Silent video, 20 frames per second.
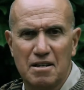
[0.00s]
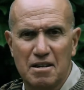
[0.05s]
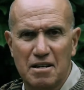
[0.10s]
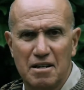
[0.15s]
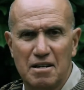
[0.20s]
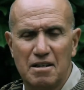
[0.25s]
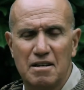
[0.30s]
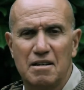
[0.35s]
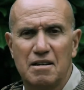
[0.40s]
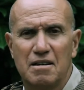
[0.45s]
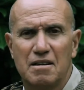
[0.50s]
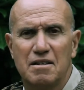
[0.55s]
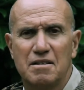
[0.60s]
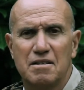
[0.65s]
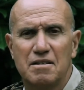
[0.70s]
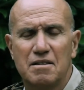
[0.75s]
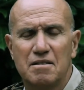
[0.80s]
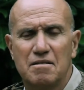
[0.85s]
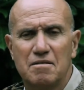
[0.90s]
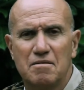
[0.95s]
uh, uh
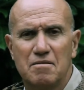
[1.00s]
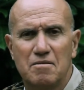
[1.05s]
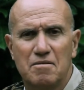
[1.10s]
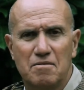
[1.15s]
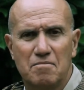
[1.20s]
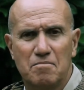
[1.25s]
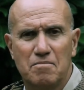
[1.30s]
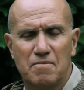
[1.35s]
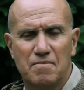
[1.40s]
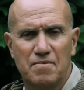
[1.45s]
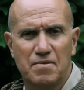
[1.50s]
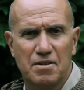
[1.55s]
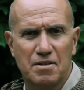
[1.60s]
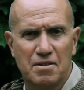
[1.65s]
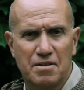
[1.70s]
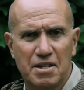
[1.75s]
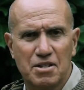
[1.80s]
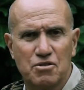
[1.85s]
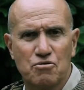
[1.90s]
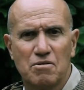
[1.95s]

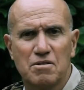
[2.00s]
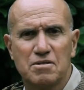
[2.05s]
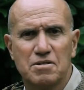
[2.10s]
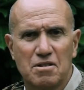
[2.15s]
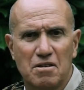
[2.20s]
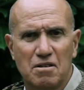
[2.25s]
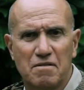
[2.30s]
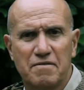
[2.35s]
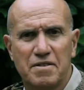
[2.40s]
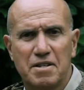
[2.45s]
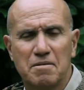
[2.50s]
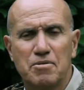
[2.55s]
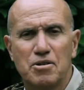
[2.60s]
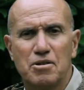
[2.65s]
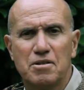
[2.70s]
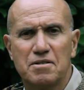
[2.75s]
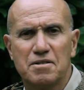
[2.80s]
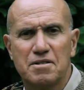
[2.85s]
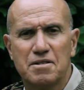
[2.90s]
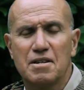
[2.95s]
rituals of
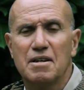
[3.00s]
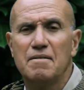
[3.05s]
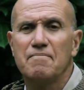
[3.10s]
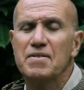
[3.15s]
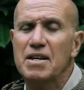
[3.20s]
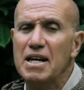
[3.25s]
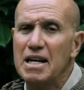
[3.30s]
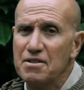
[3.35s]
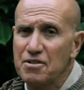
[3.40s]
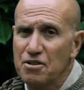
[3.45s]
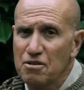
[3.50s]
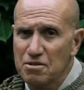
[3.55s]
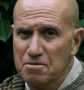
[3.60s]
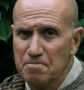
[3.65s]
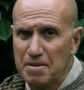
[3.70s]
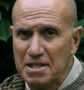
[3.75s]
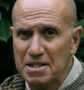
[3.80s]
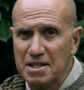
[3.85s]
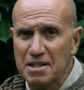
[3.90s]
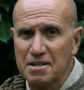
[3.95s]
rebirth and those
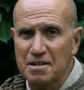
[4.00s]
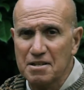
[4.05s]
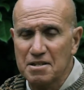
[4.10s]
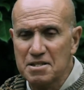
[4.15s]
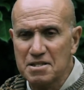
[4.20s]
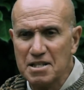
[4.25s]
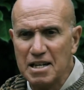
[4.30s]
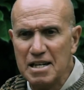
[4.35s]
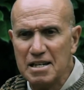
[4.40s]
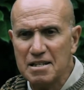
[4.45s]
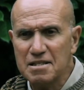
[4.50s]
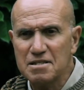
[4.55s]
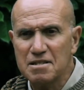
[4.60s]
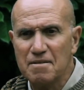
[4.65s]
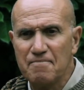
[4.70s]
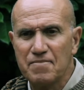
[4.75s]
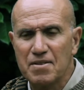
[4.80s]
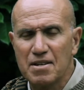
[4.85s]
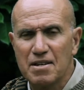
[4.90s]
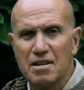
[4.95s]
particular stars,
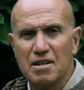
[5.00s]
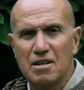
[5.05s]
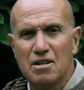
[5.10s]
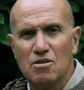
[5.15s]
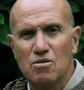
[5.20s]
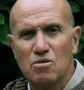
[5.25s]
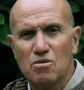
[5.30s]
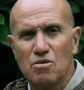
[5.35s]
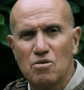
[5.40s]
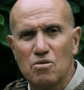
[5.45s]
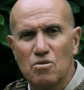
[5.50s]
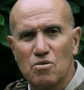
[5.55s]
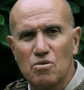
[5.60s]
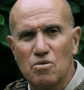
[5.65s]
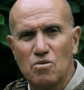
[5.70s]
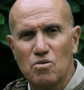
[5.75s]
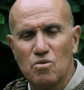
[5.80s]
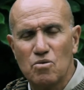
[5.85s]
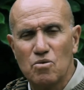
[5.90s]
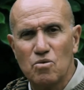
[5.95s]

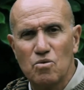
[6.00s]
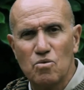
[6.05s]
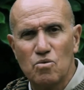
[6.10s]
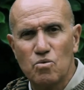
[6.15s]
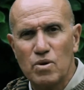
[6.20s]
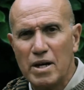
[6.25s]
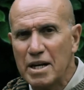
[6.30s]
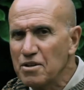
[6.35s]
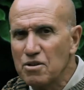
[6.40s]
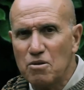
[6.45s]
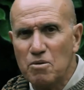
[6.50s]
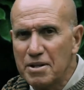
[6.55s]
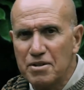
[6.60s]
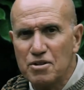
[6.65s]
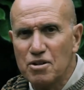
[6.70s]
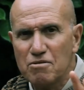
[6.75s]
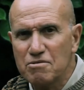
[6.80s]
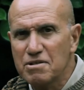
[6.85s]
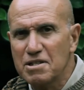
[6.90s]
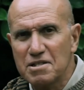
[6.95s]
why no one
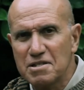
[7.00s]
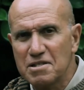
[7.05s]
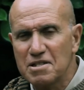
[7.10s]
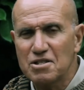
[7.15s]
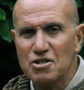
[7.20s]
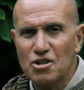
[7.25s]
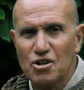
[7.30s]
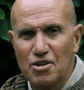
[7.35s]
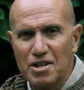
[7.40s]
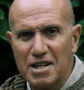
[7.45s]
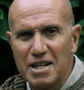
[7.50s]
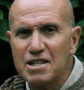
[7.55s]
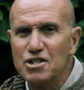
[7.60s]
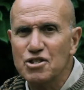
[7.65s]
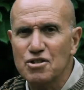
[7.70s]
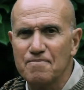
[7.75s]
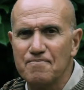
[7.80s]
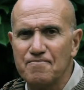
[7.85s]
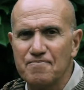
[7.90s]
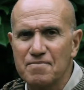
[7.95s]
noticed this
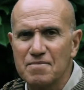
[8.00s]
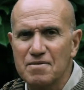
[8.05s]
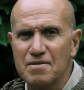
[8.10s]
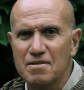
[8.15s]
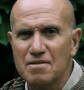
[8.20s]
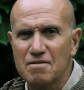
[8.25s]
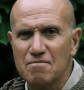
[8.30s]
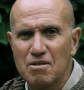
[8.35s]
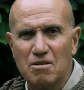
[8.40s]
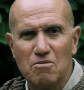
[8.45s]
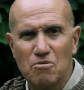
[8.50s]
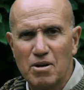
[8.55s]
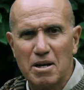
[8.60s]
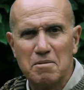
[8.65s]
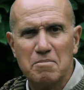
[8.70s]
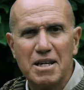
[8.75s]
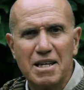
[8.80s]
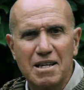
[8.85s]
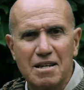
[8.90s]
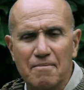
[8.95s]
correlation? Why
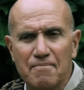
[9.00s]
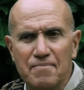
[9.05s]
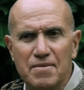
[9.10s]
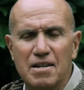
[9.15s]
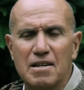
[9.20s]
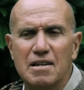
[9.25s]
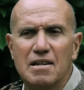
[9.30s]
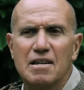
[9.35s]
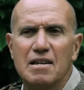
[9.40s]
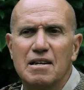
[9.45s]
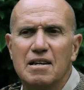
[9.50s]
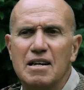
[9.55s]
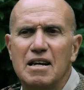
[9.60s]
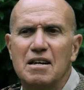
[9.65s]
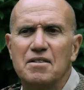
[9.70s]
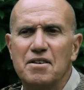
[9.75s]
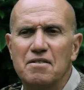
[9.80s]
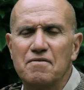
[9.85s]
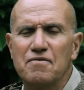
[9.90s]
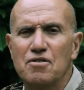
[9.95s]
me?
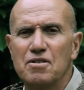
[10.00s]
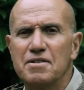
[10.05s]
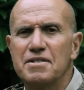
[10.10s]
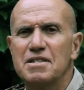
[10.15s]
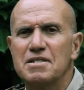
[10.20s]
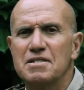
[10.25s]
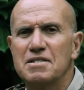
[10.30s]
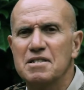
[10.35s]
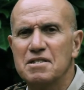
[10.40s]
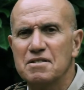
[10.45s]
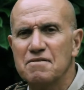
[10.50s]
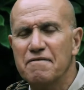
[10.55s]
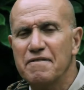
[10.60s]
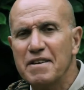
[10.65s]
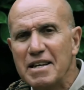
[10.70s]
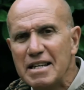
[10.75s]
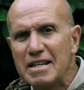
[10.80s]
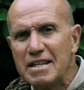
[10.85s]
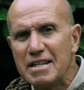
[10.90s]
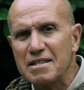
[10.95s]
And therefore, this this
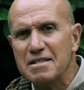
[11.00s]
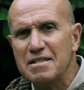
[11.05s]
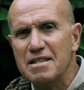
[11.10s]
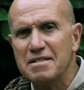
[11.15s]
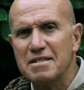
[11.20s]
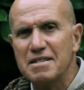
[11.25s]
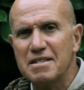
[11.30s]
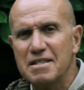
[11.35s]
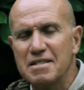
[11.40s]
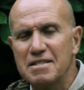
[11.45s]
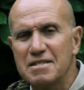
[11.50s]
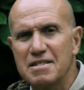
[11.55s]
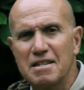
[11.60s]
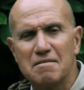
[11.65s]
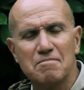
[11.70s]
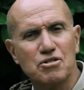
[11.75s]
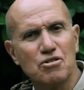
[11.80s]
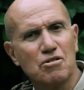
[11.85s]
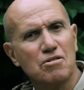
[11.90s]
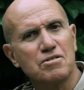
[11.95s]
feeling that there is
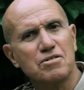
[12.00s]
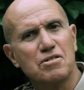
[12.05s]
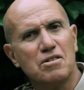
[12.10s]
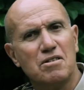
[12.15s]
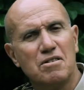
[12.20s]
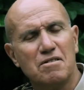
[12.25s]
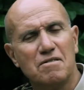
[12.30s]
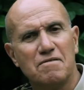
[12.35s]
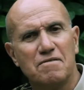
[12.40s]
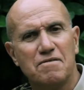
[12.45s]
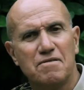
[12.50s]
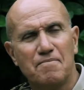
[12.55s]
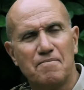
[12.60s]
some sort of